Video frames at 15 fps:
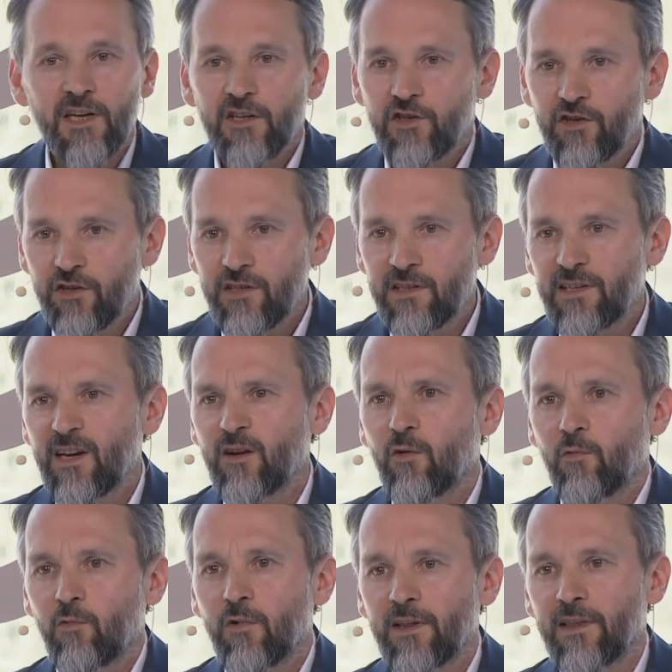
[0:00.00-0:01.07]
Just take
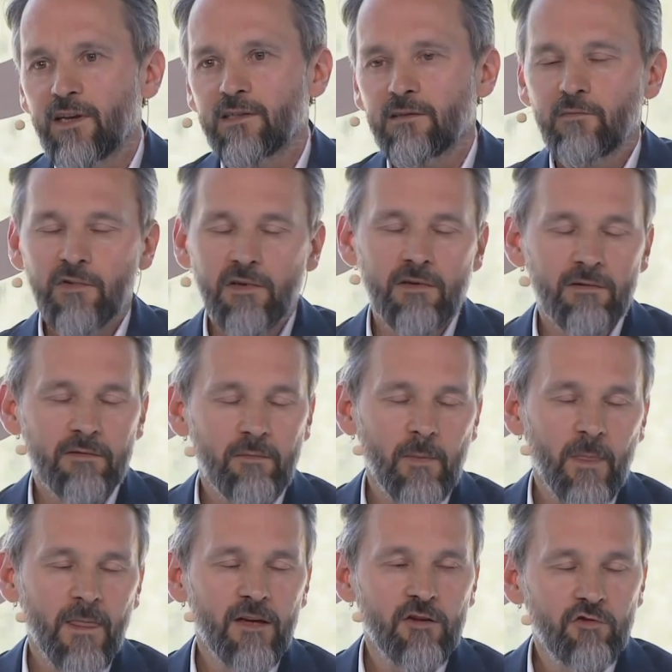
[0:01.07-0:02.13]
one example.
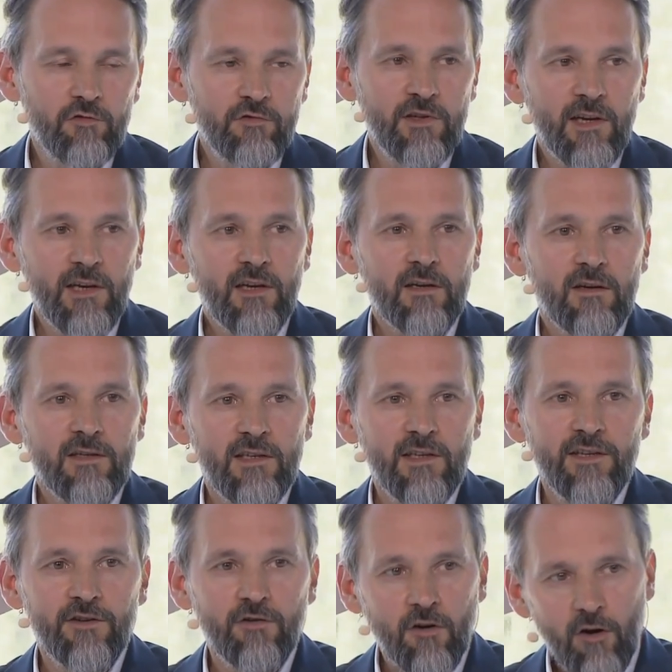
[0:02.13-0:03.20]
Today,
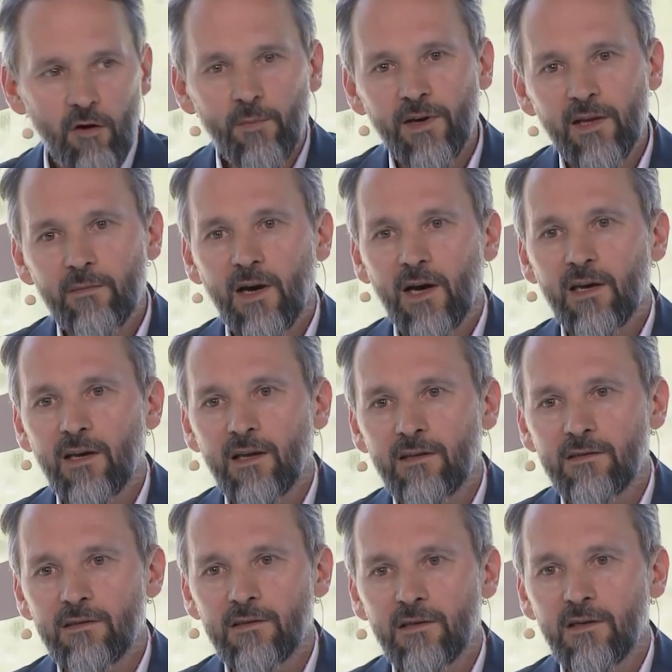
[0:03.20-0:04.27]
in the European
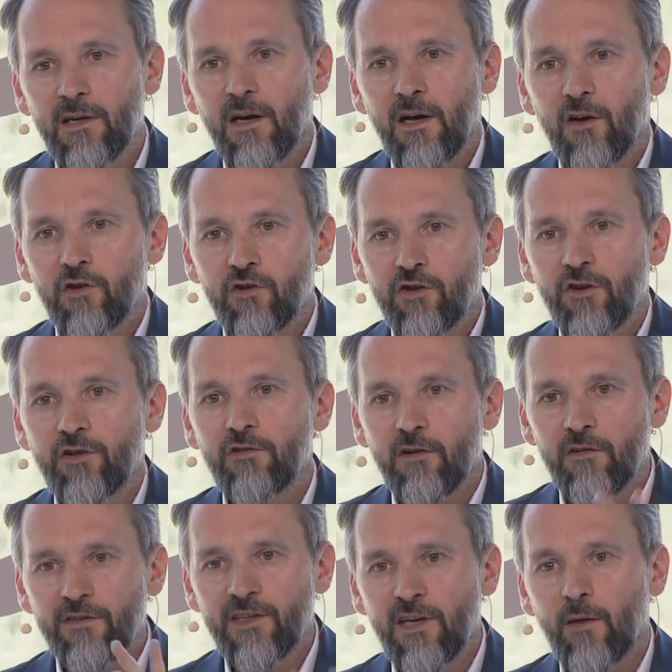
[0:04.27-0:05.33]
market, a ton
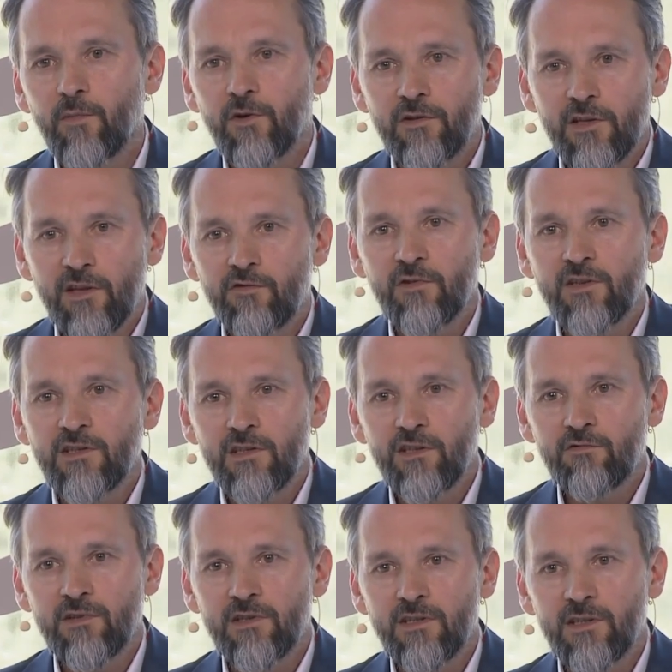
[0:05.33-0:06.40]
of carbon in
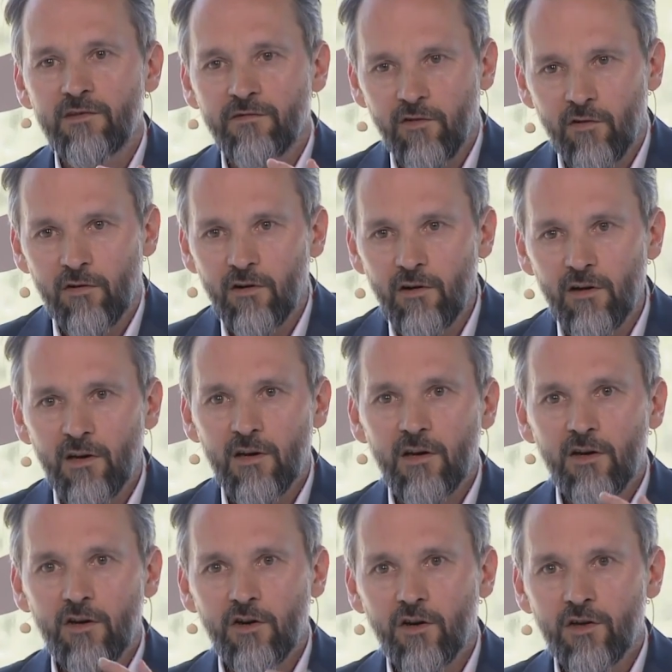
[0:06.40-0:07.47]
2024
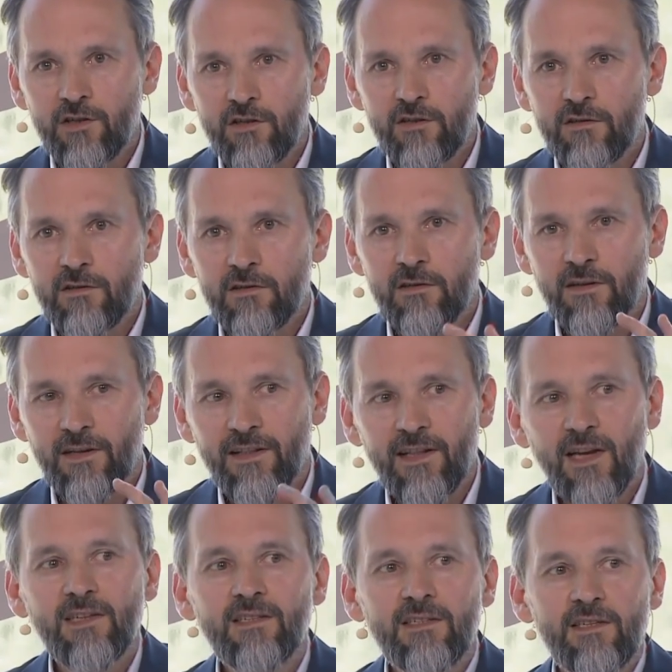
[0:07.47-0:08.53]
cost
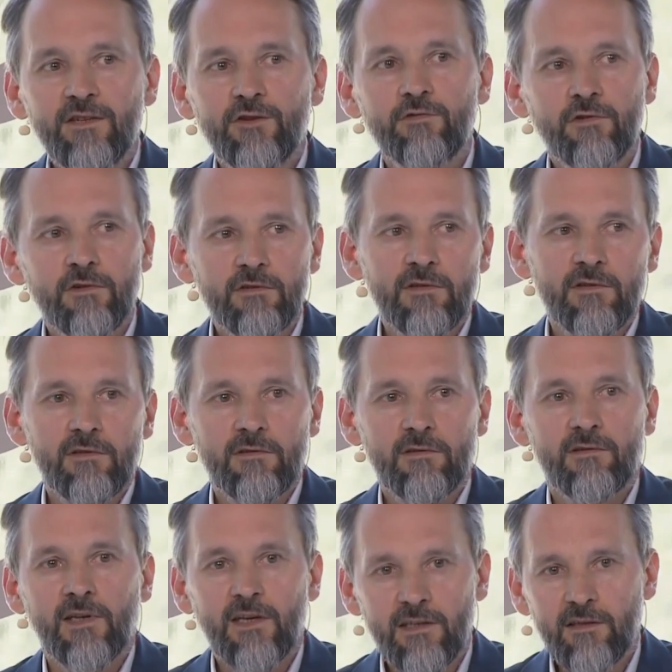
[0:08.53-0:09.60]
90 euros,
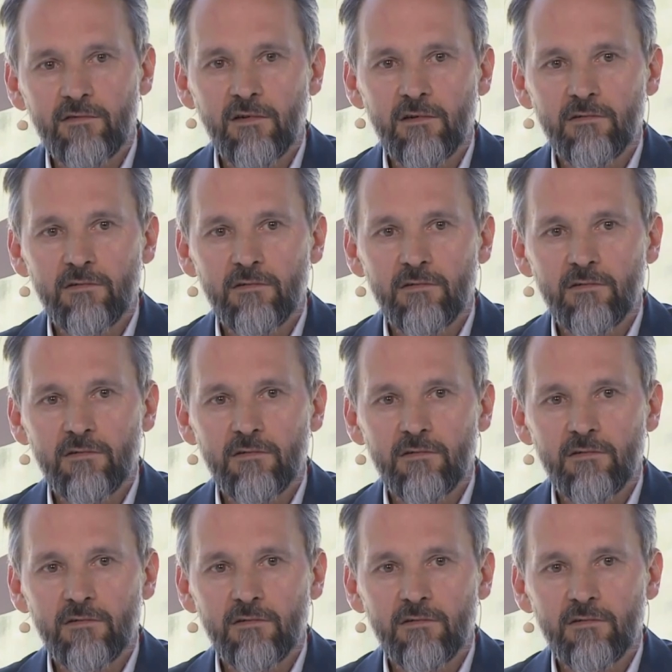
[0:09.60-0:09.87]
90.